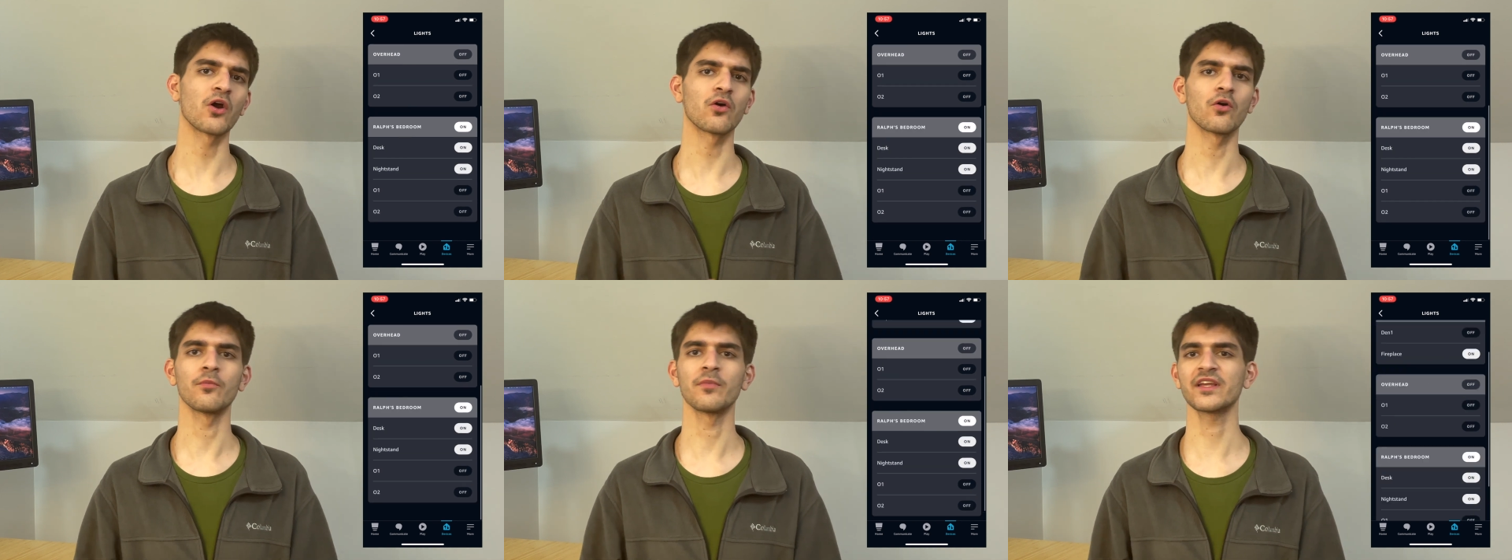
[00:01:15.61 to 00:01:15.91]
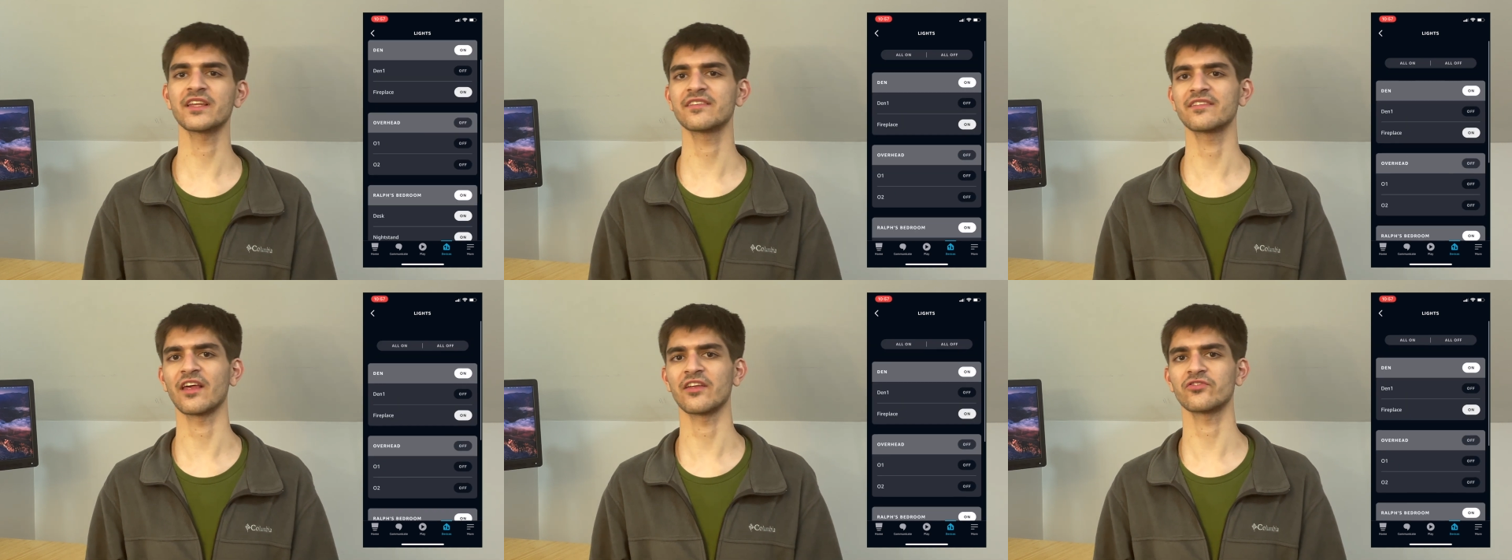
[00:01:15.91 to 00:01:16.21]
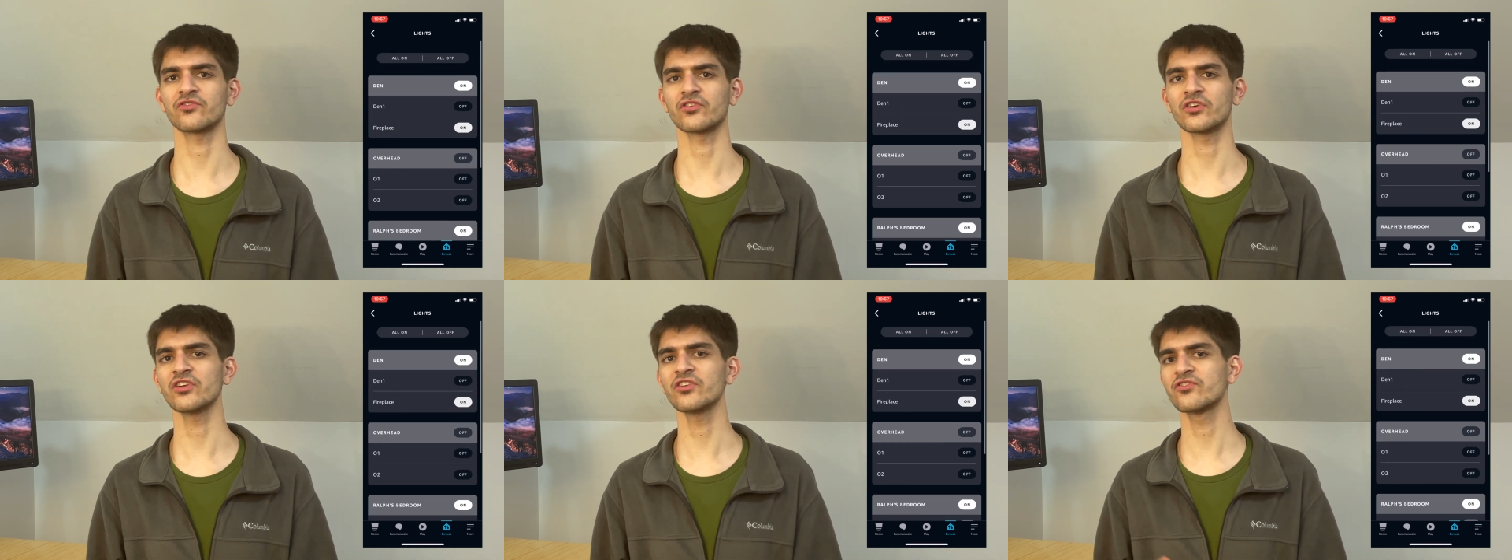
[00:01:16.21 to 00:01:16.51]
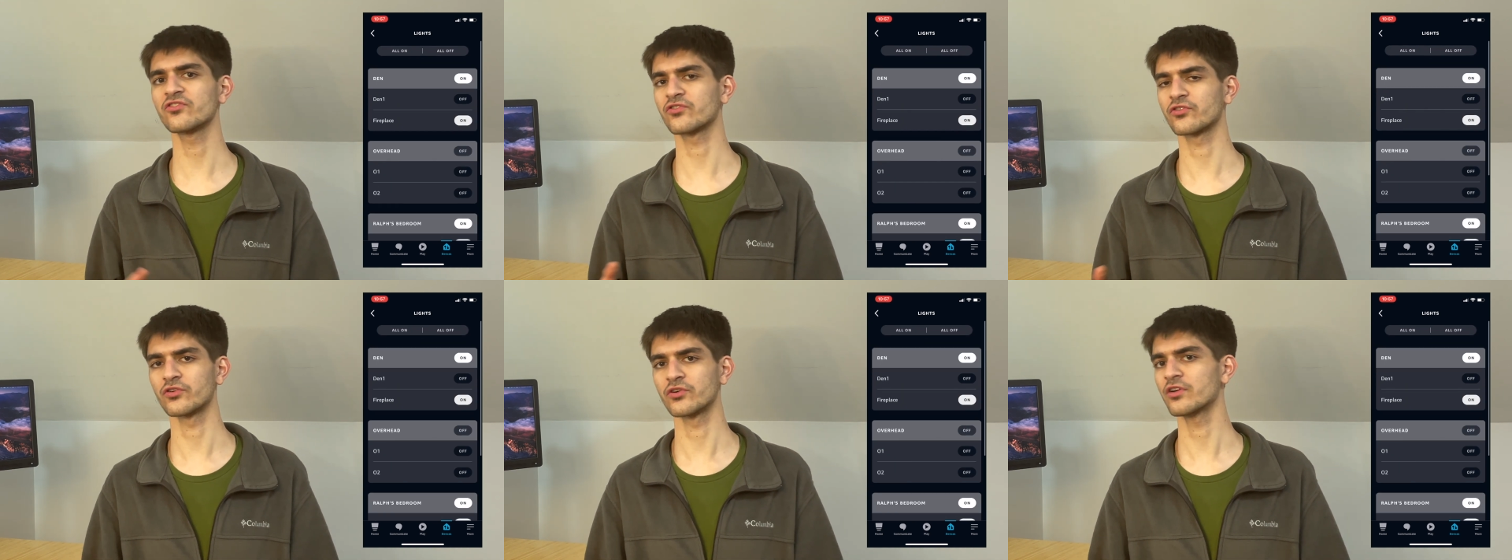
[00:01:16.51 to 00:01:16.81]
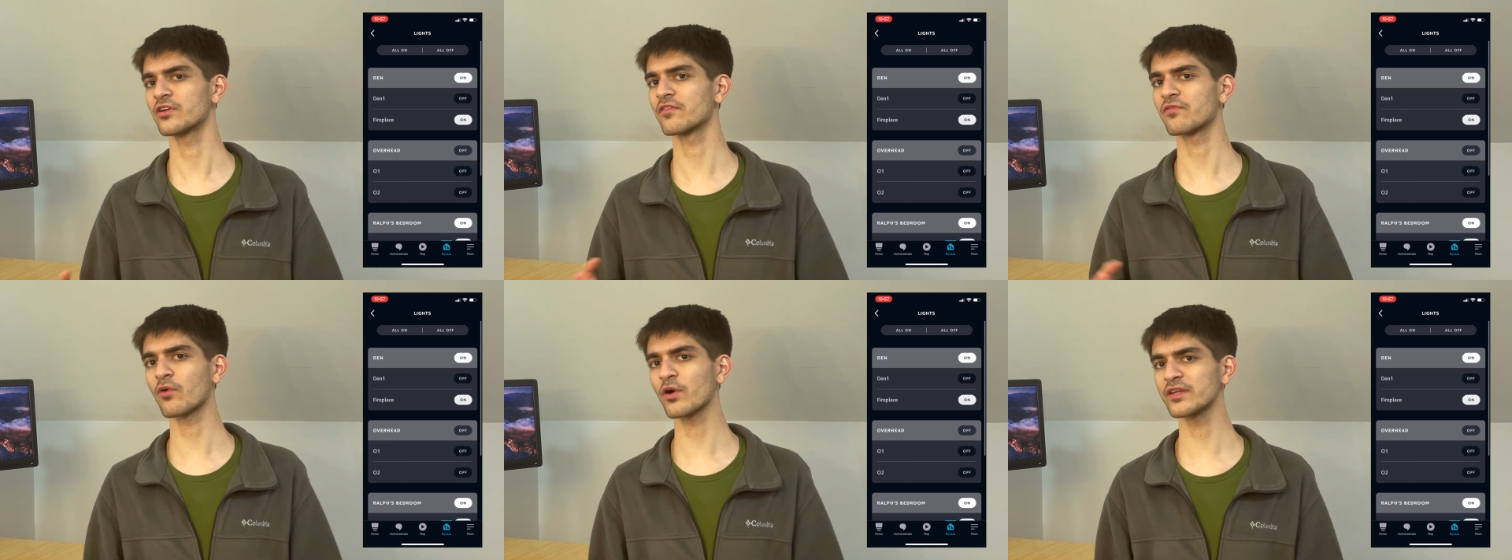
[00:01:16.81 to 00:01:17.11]
home accessories through
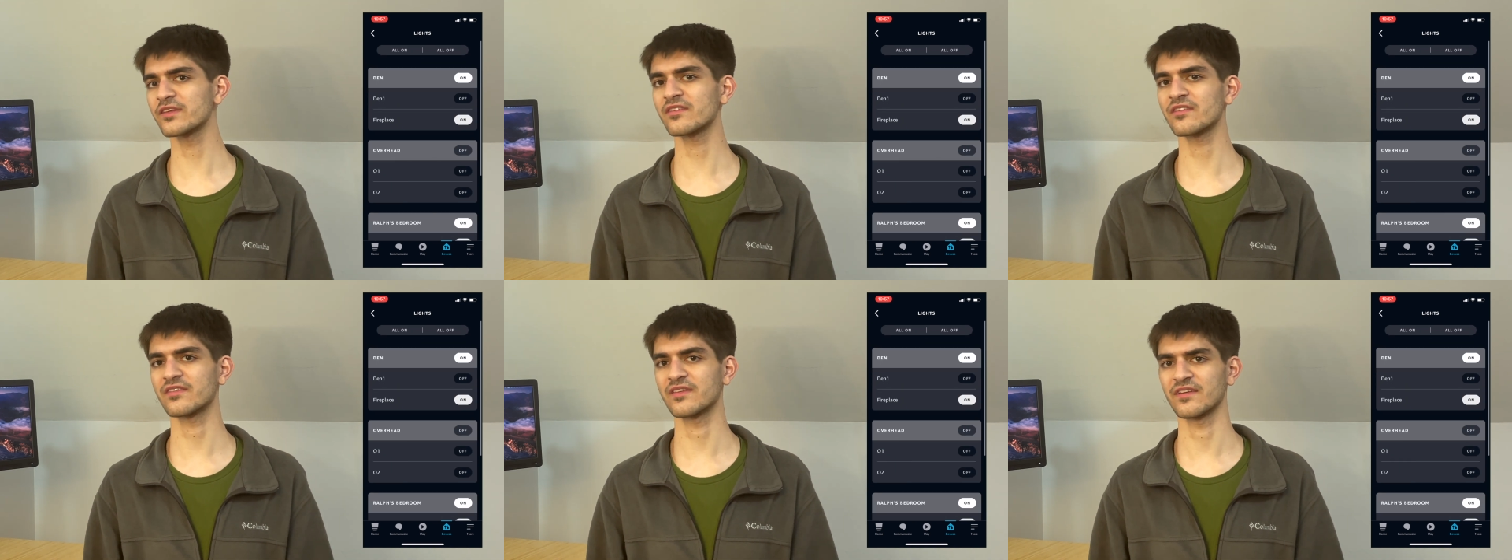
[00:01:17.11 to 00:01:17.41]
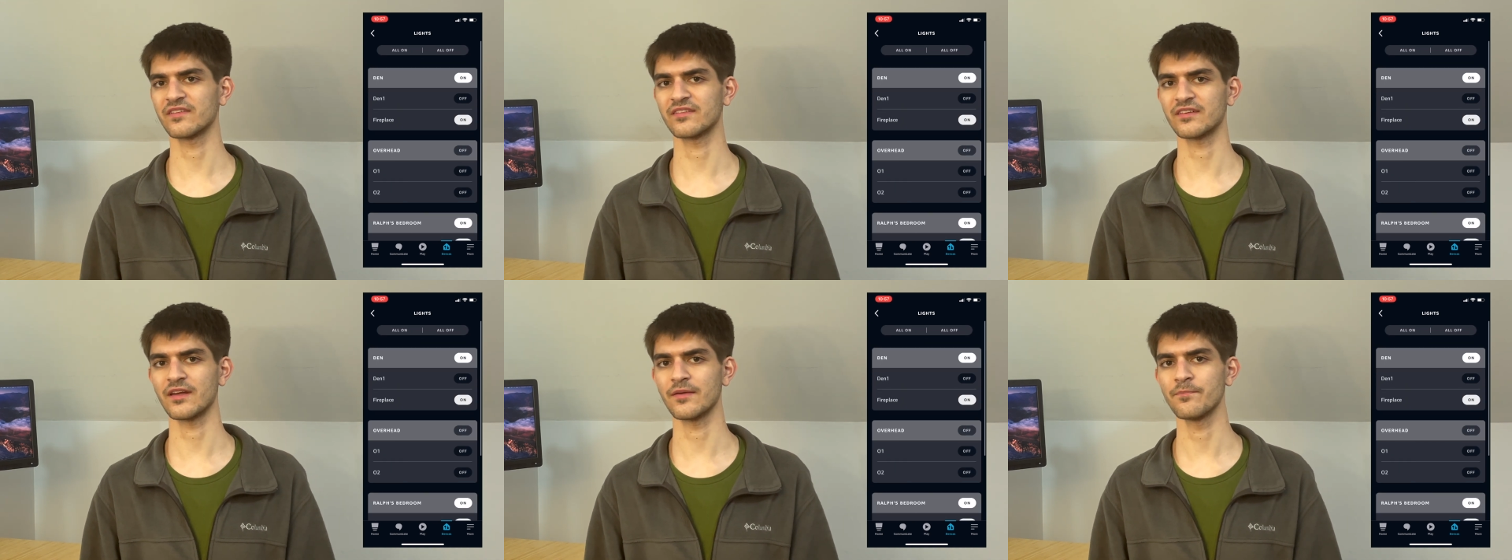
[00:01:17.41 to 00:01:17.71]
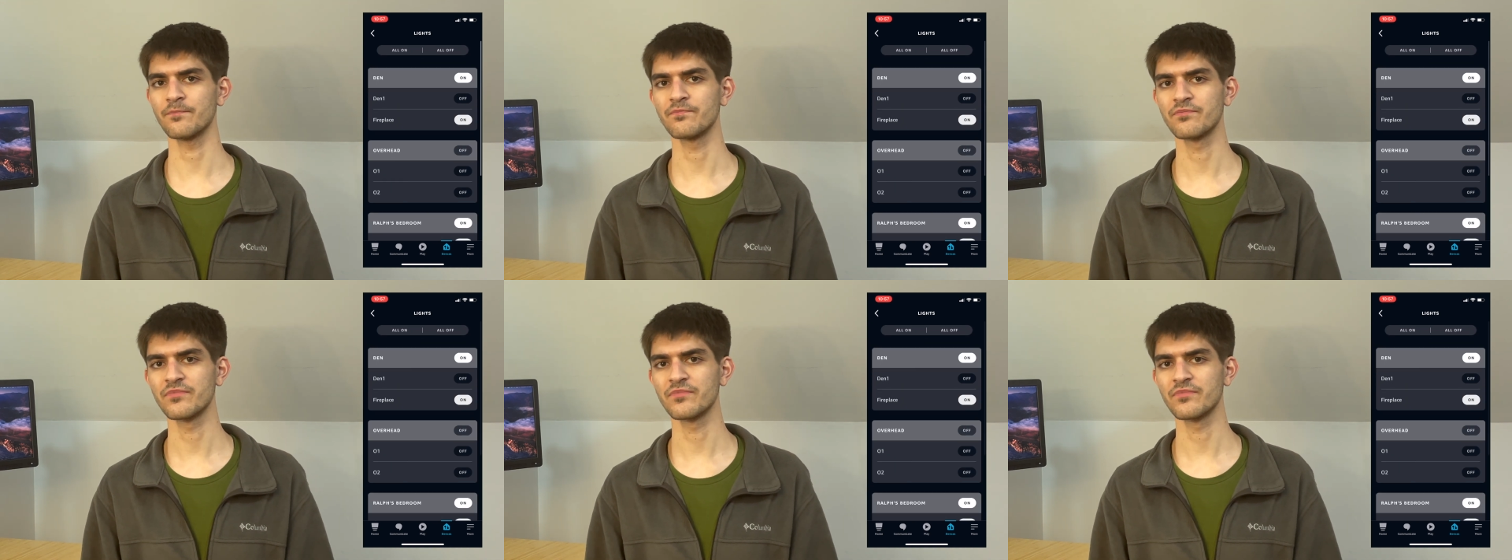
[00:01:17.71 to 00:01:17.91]
your voice assistant.